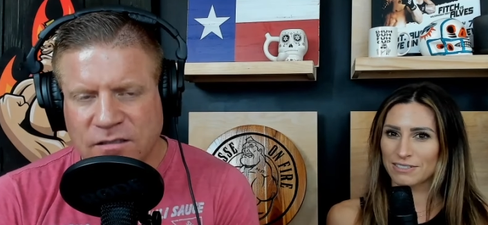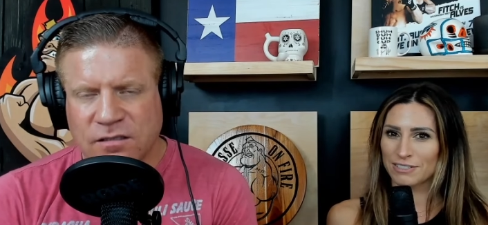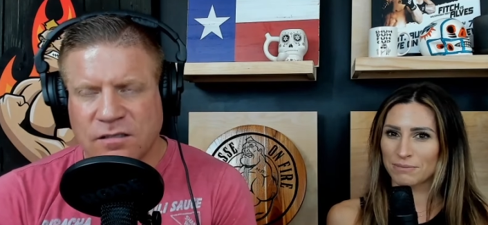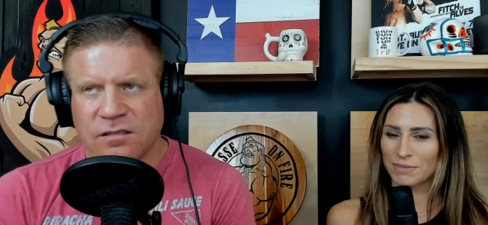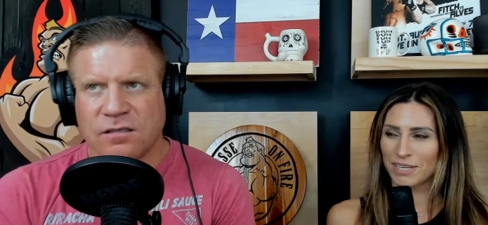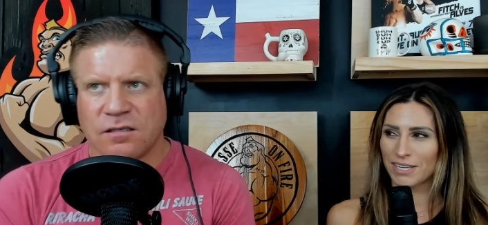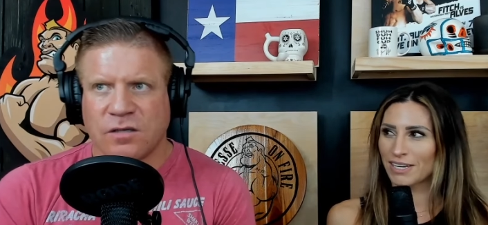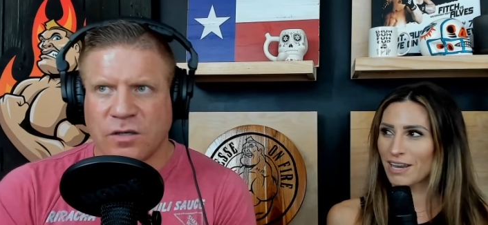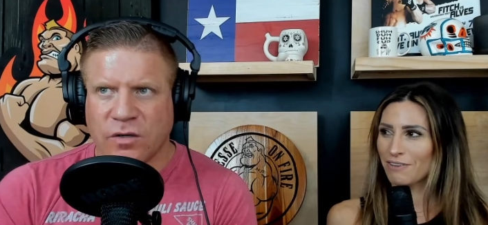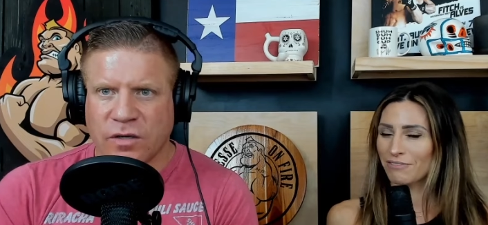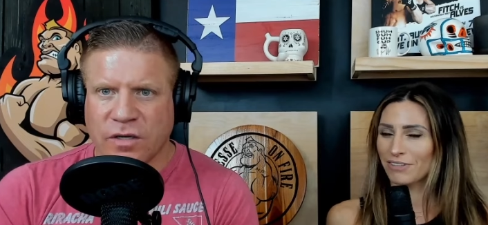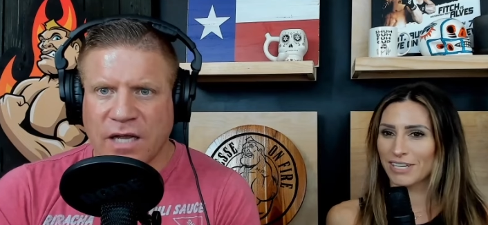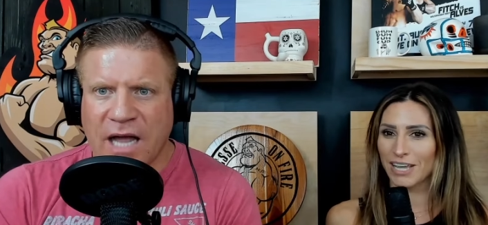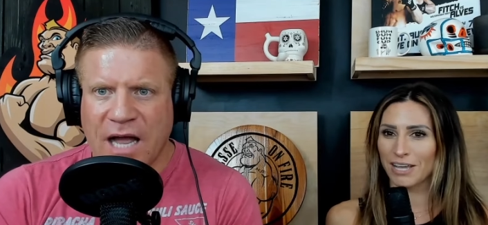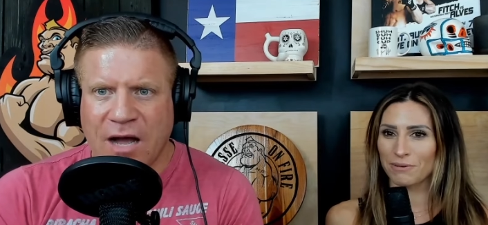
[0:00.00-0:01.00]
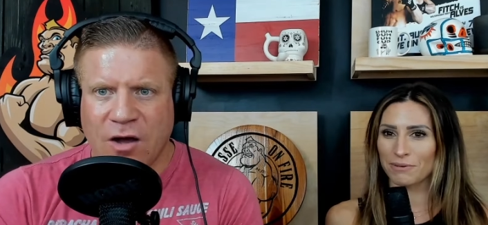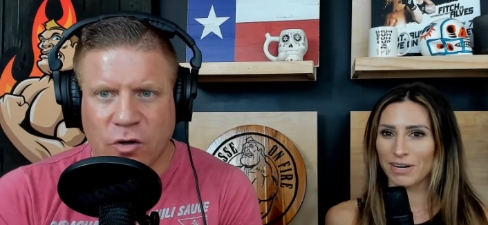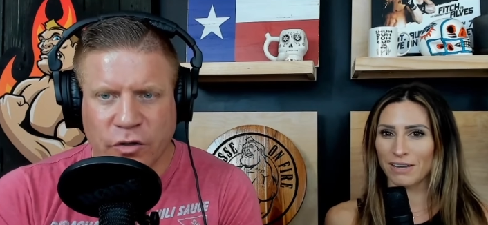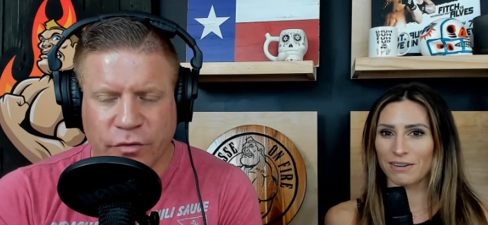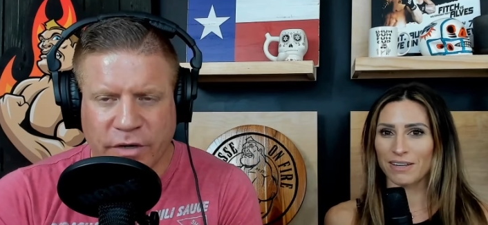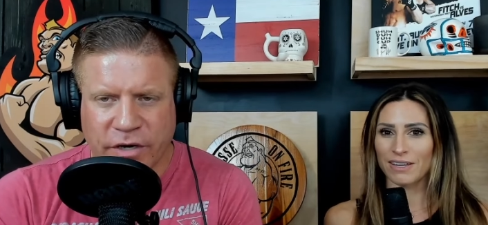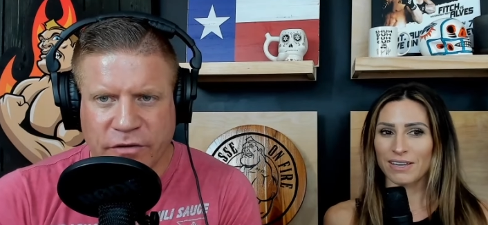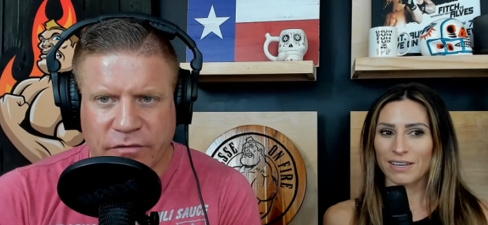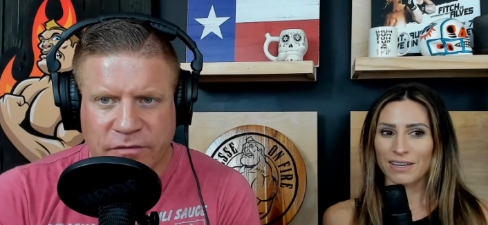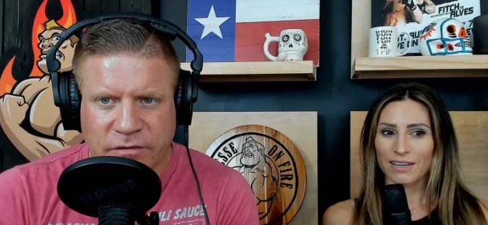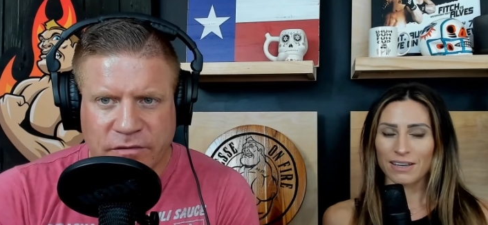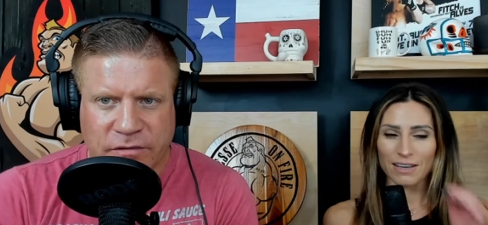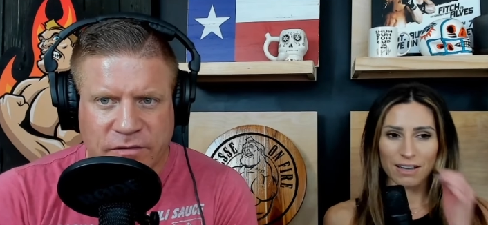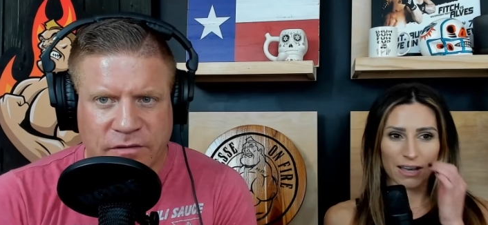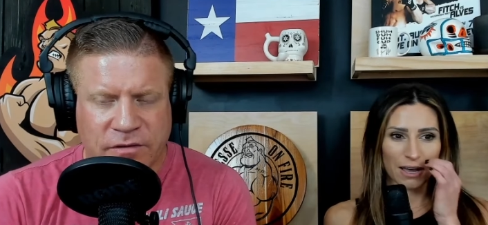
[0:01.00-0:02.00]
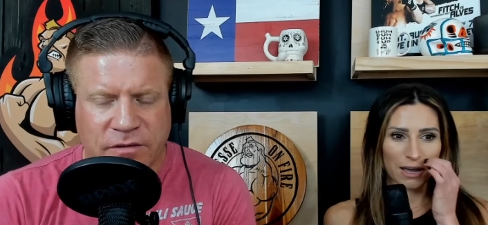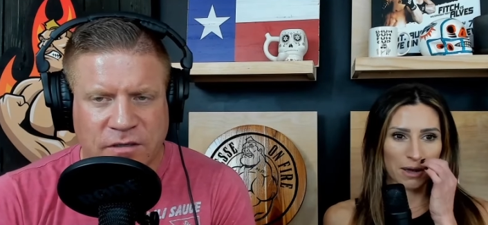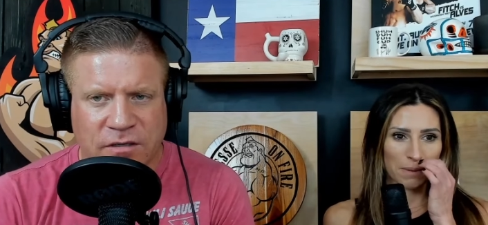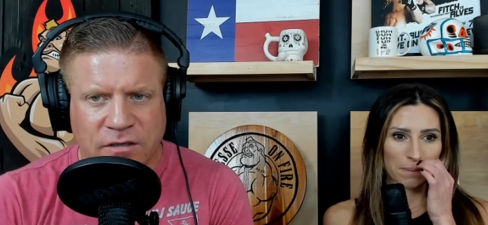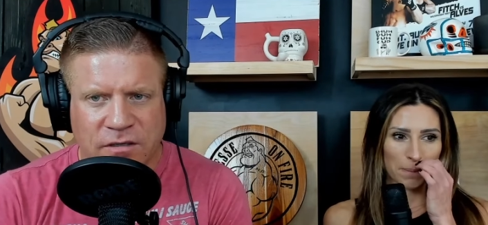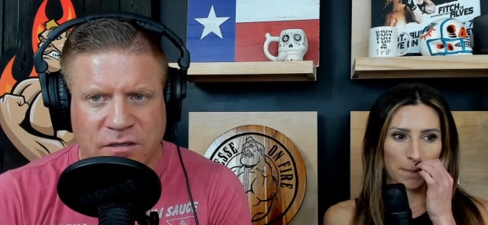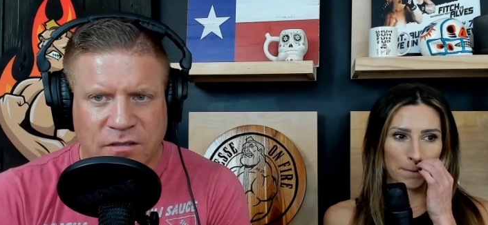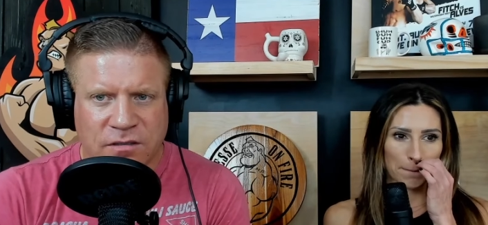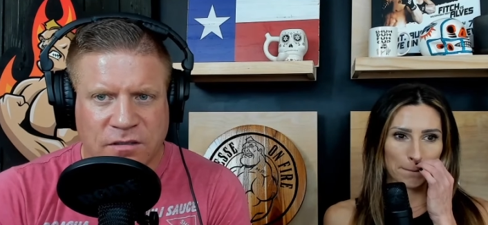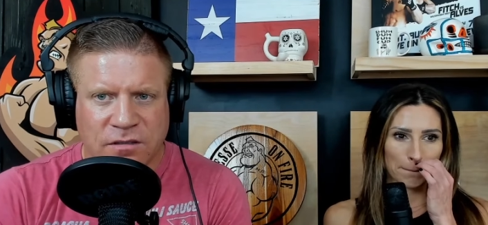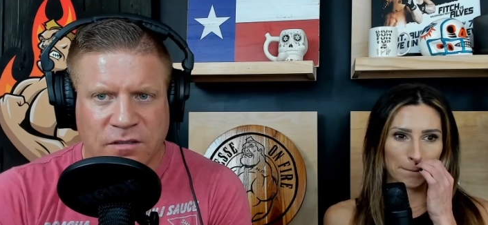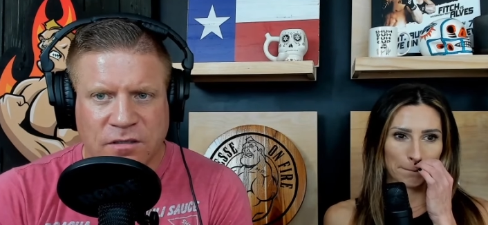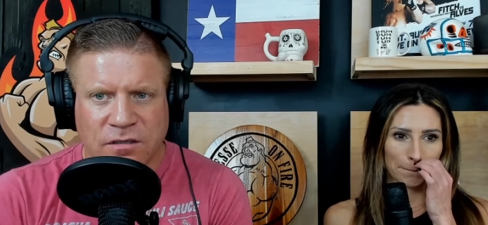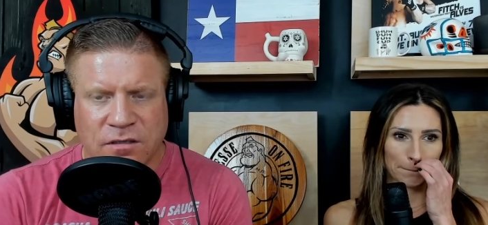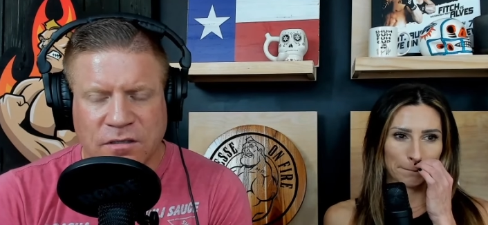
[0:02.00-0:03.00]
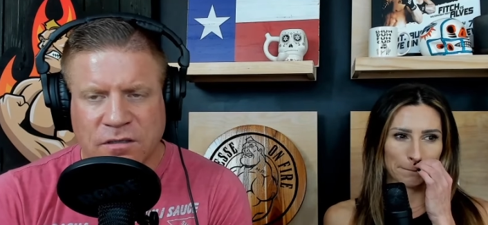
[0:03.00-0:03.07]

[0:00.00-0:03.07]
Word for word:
Speaker 1: or something. And every day, how when old I, were you? um,